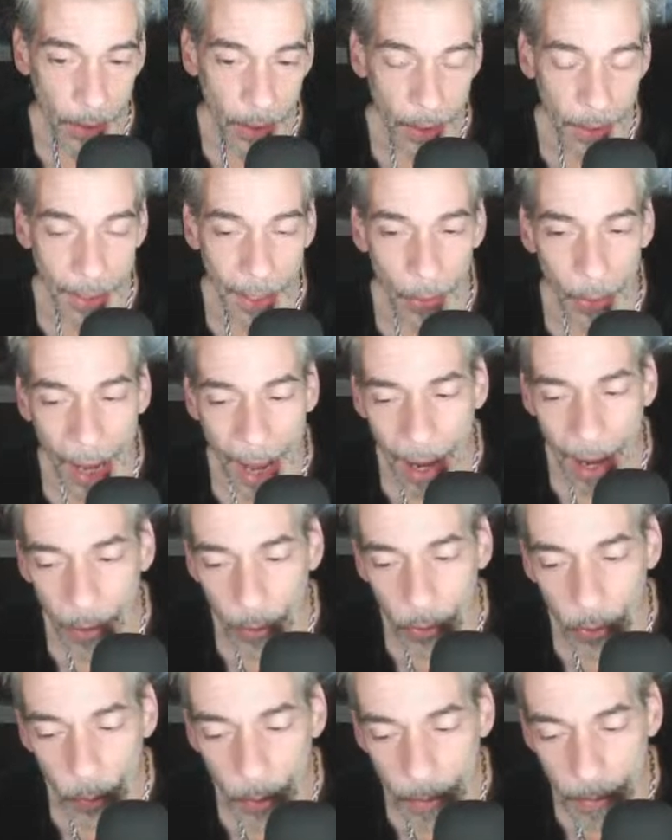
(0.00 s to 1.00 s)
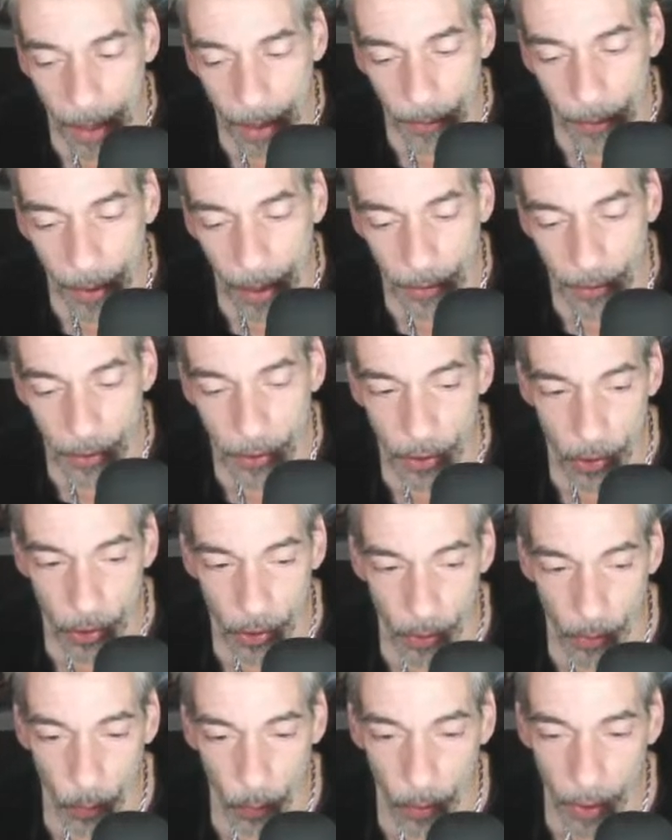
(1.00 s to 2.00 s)
Now, how do we make that
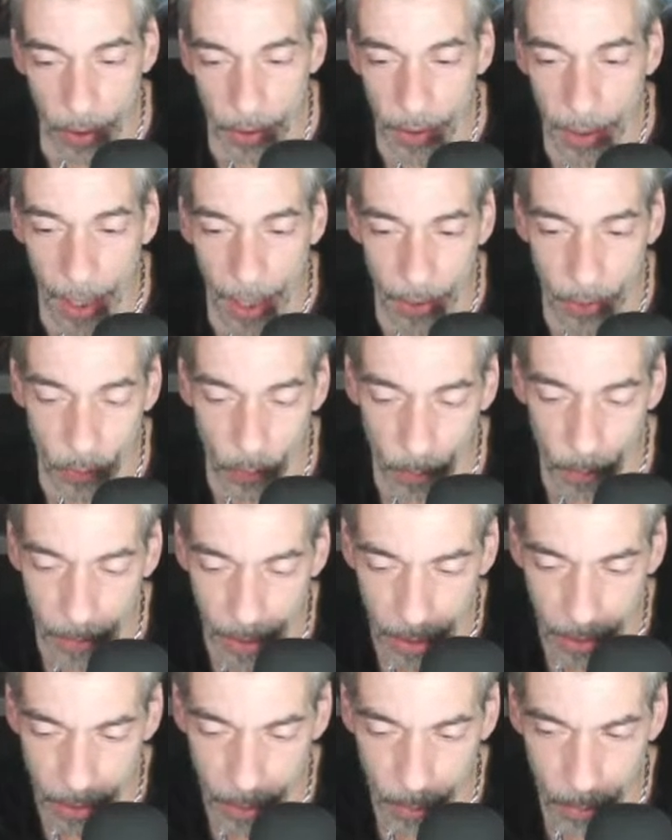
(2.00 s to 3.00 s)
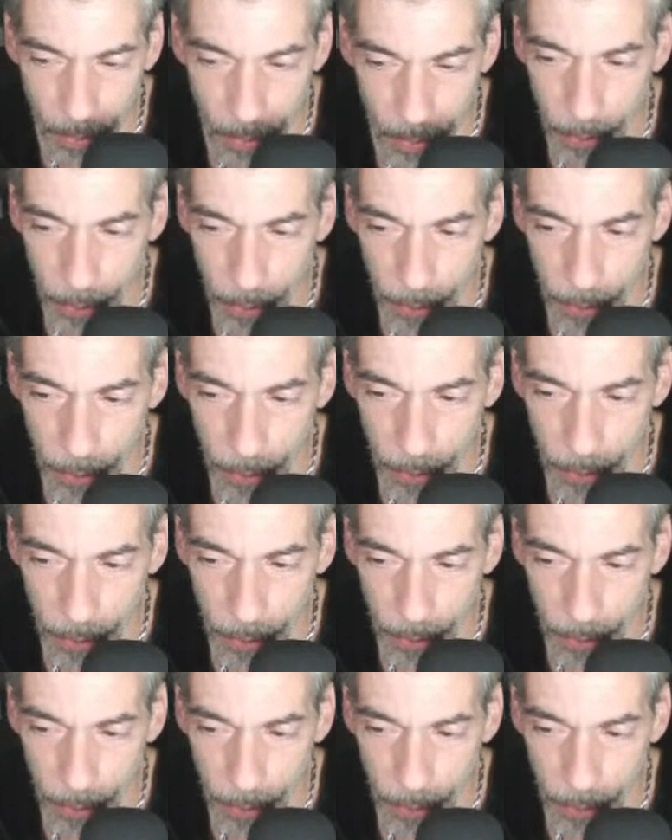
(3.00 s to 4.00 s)
decision? What is the actual means and method?
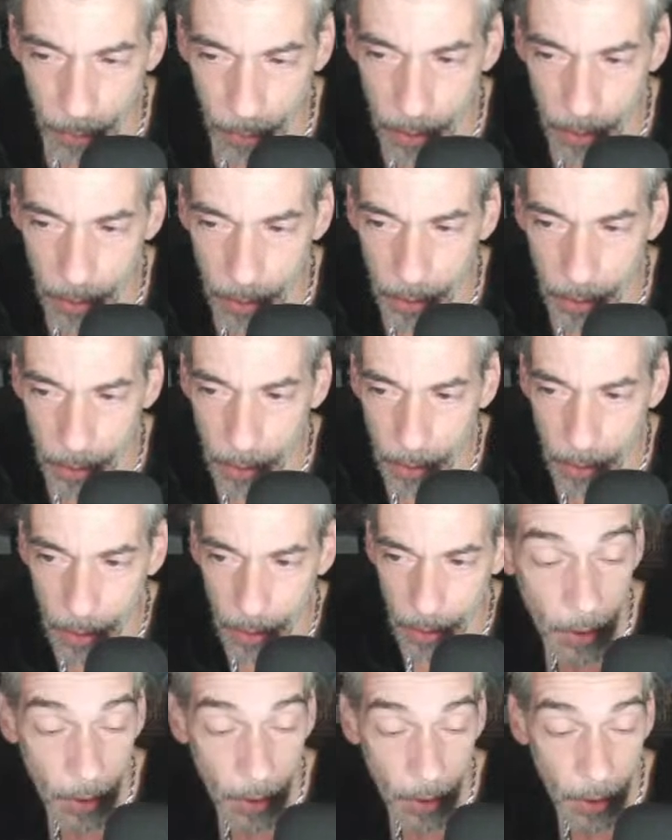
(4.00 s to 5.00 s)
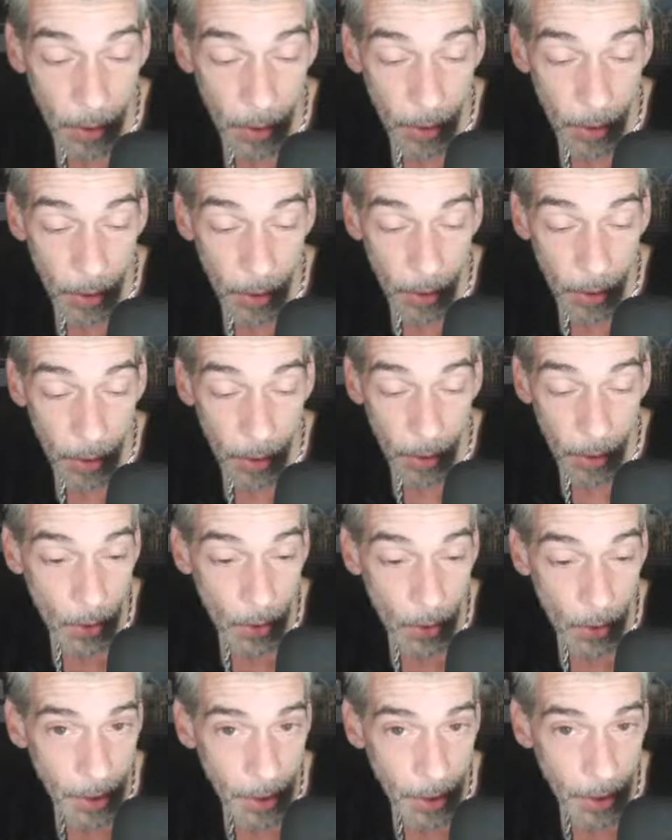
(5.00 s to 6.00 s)
Well, it's called the Axioms of
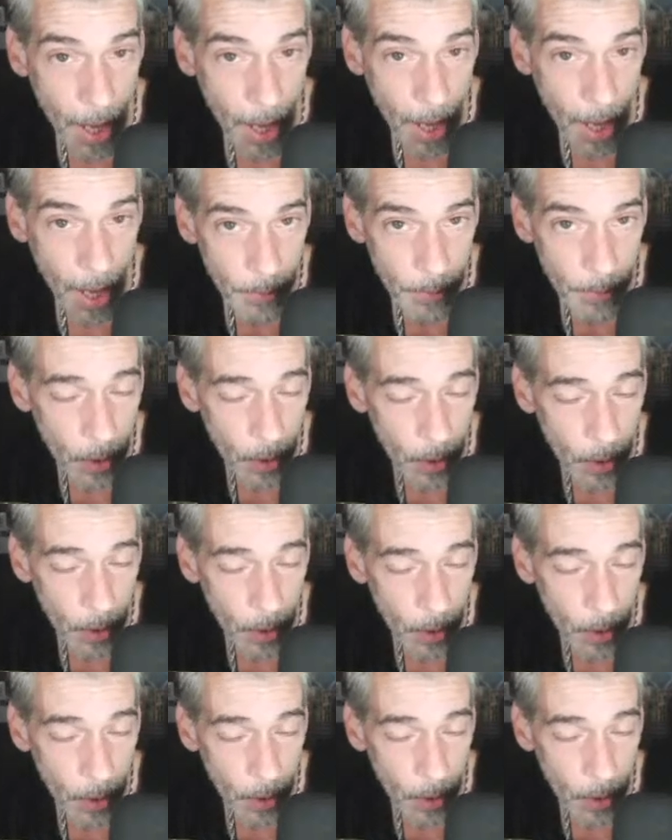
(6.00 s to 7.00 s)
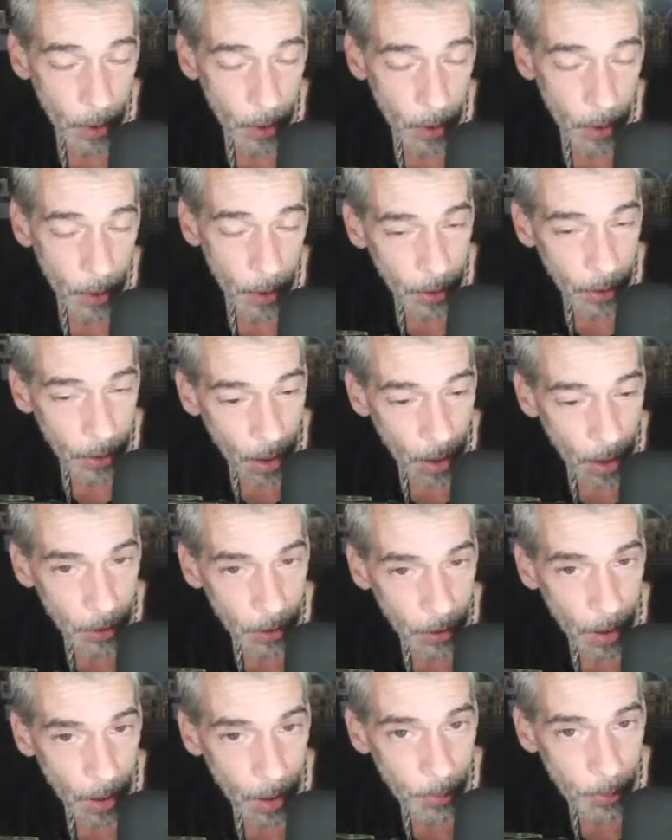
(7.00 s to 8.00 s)
Magick. So we already covered a couple.
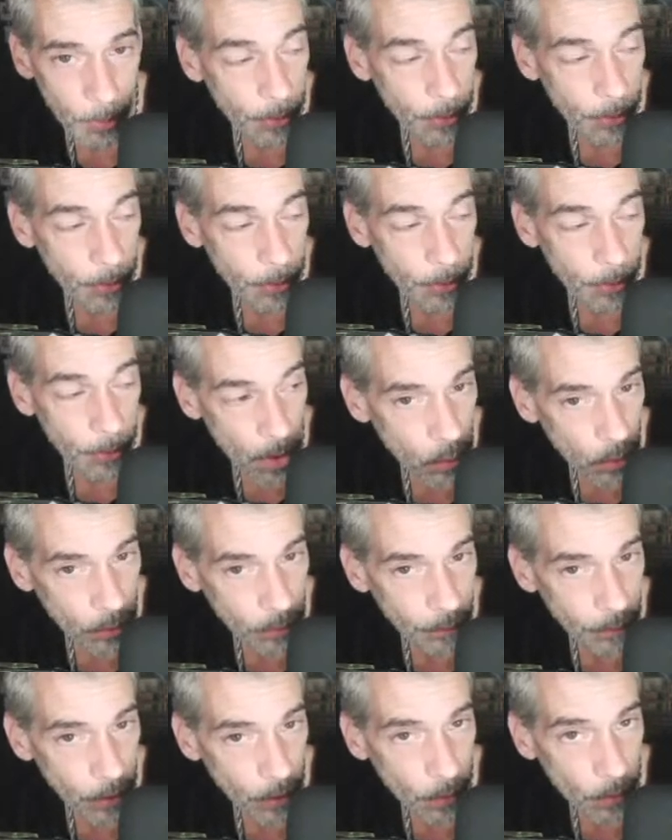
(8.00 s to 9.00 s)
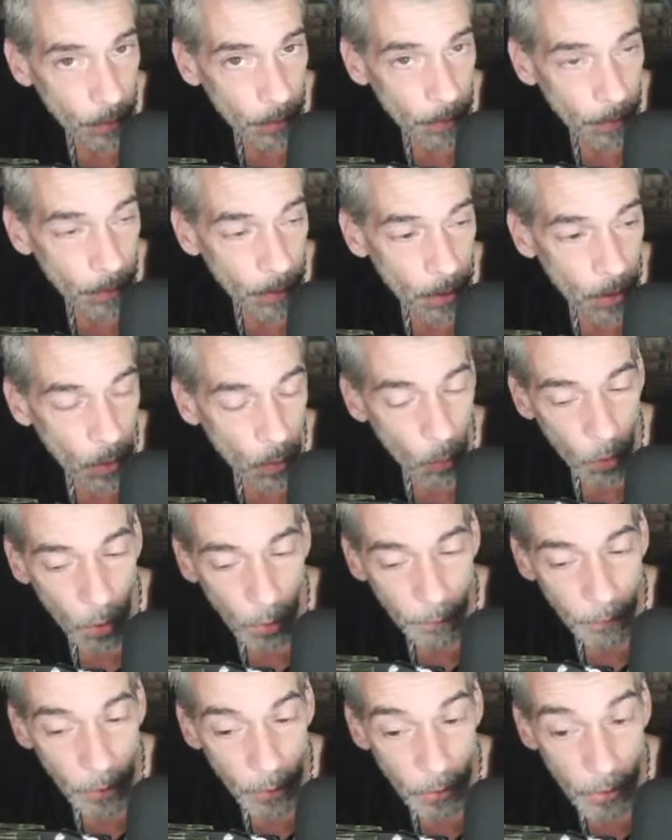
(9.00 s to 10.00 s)
The law of worldview.
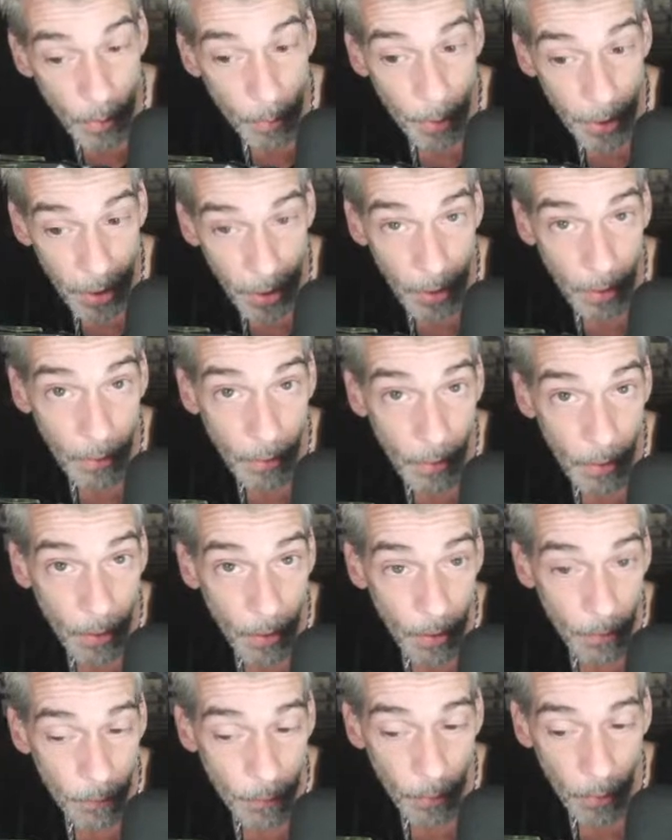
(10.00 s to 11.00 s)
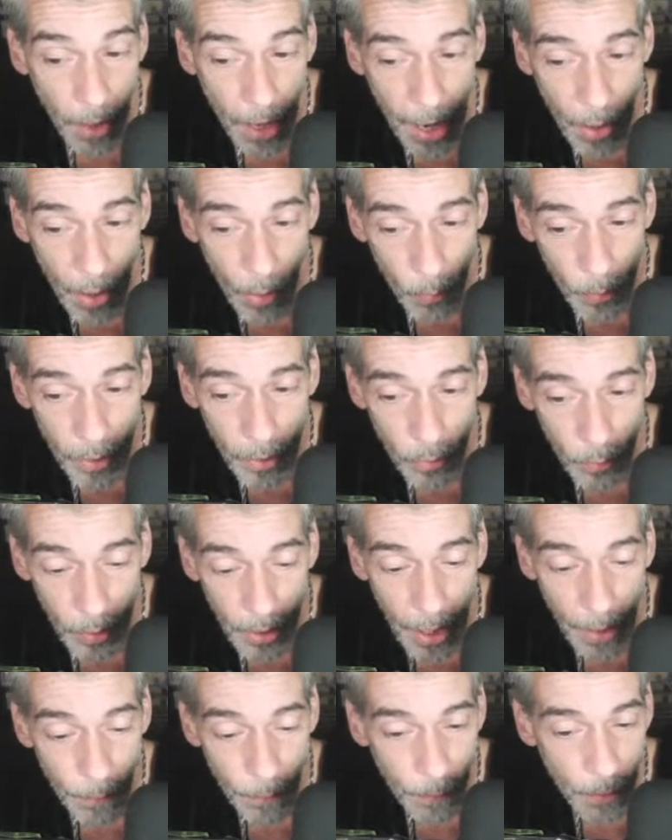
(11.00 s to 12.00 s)
Worldview is a biggie for how we
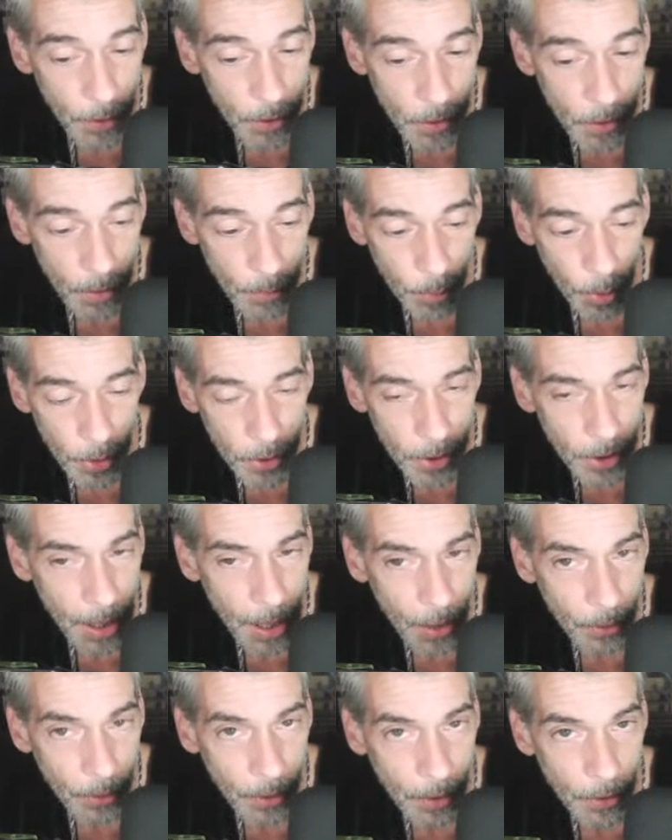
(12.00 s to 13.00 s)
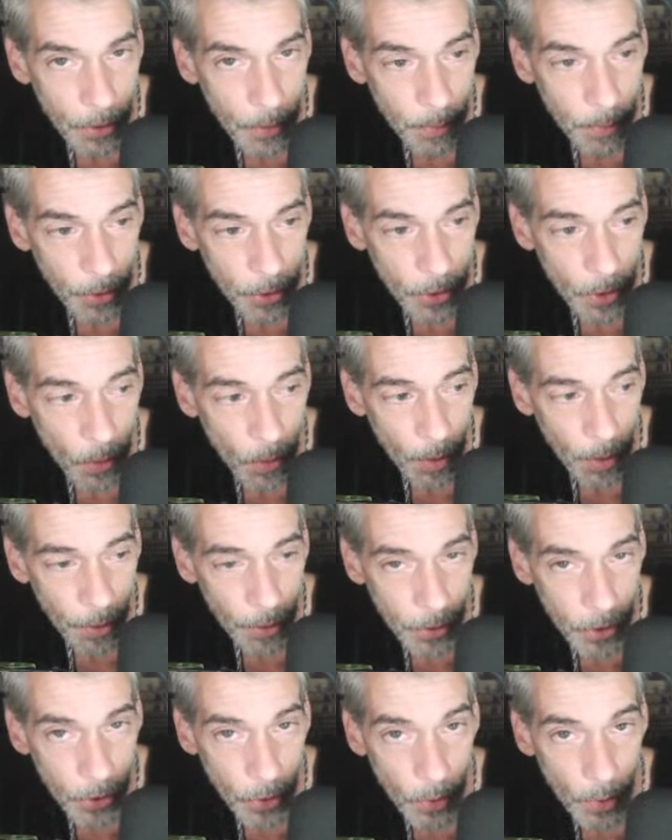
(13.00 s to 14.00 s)
create this personality, this persona,
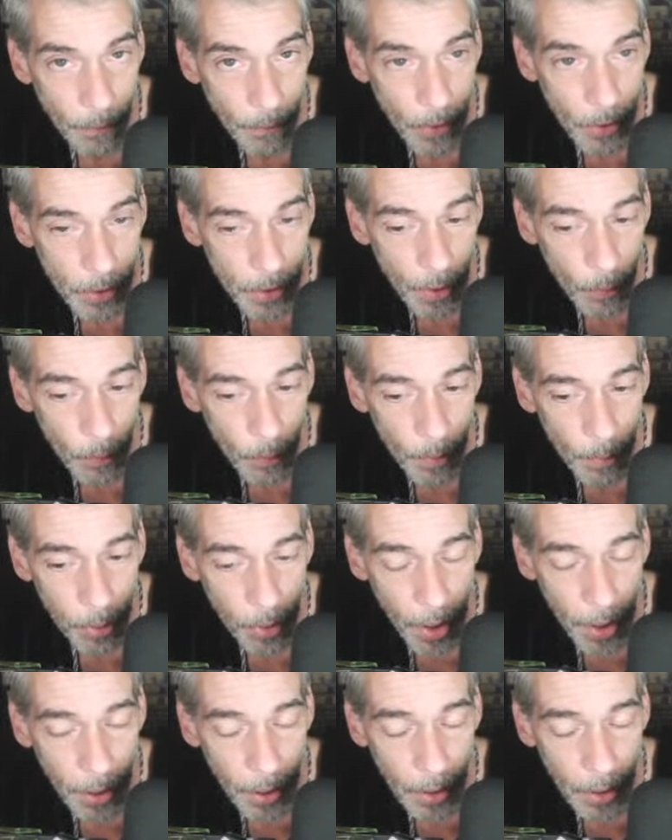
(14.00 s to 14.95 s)
this universe that we play